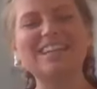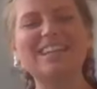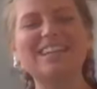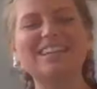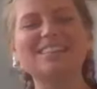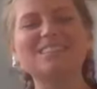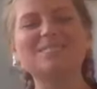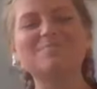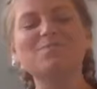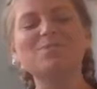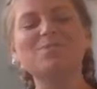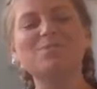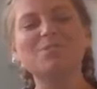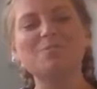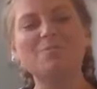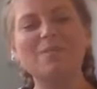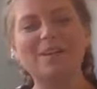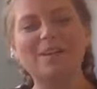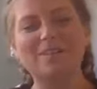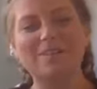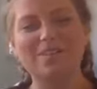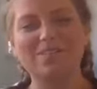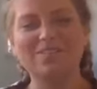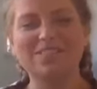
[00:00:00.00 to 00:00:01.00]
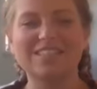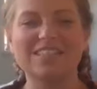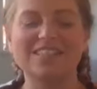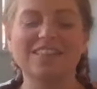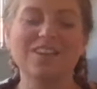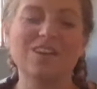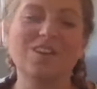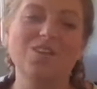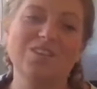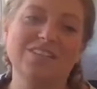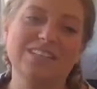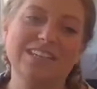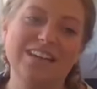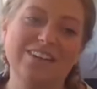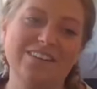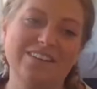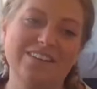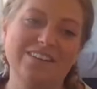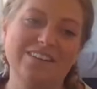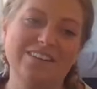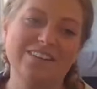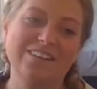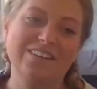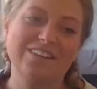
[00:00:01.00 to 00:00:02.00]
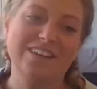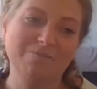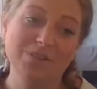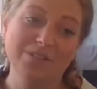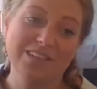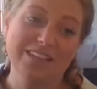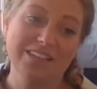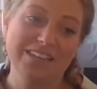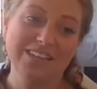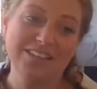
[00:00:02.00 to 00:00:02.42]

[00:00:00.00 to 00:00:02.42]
so tell us more about obviously the lockdown and